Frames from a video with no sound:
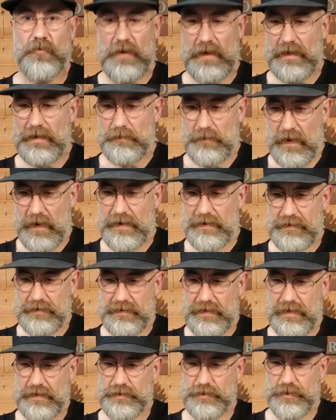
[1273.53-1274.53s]
really paid
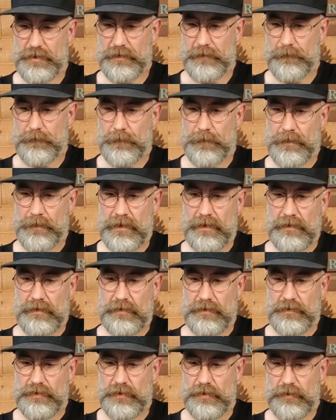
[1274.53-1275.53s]
attention
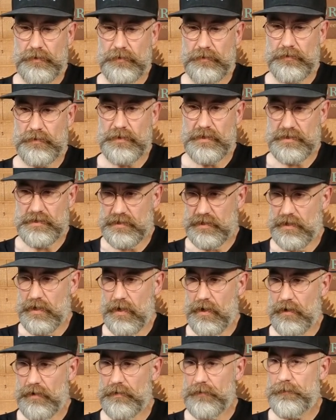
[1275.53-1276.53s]
to the
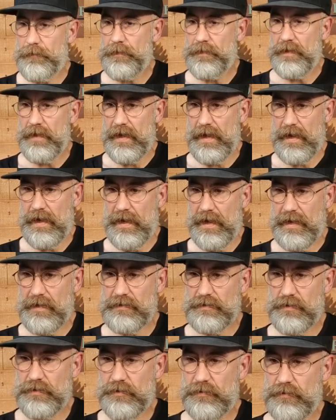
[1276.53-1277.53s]
cigar
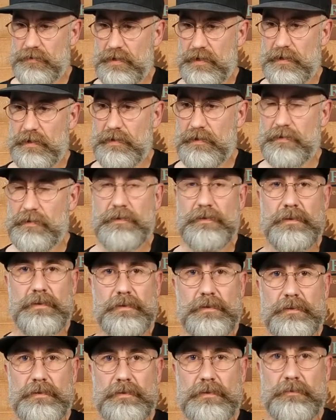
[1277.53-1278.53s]
and to the
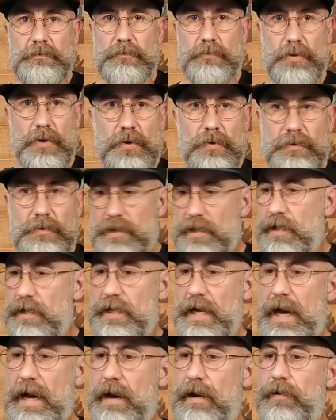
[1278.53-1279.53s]
brewed
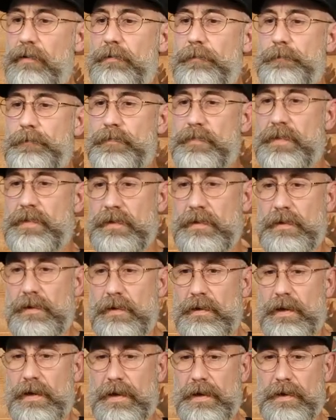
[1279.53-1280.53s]
cacao,
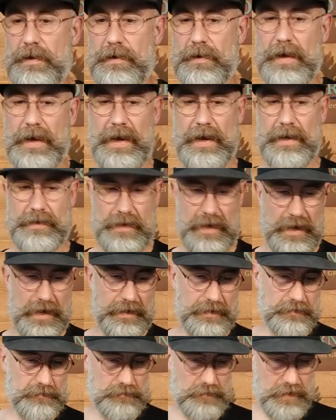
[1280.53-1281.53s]
and
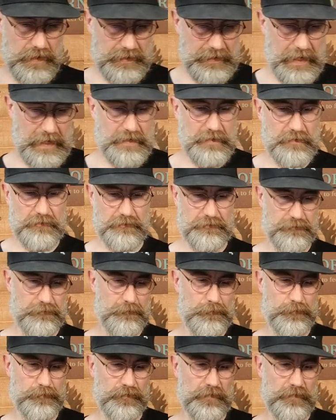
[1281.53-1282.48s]
I kind of